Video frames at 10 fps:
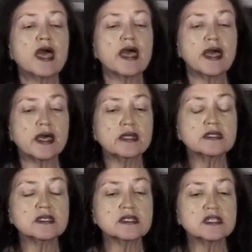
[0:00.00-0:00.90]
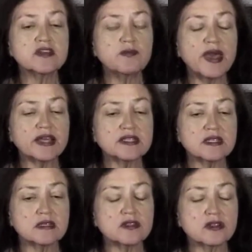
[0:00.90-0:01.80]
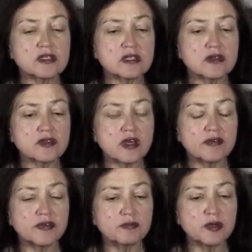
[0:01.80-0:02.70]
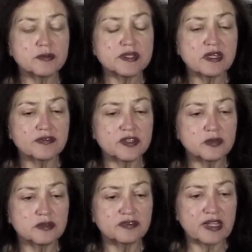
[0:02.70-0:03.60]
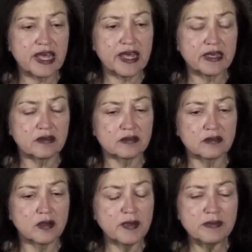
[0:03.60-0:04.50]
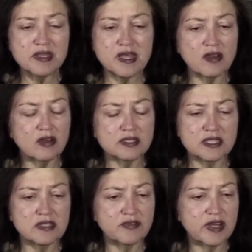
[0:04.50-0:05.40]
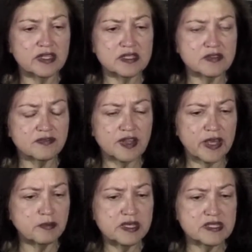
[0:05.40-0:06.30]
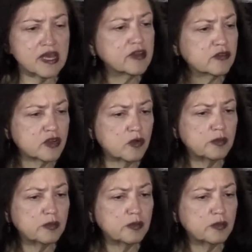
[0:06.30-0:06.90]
And Steve Paxton took his clothes off and put himself into a flag. Or maybe they all did Yvonne's flag piece, I don't know.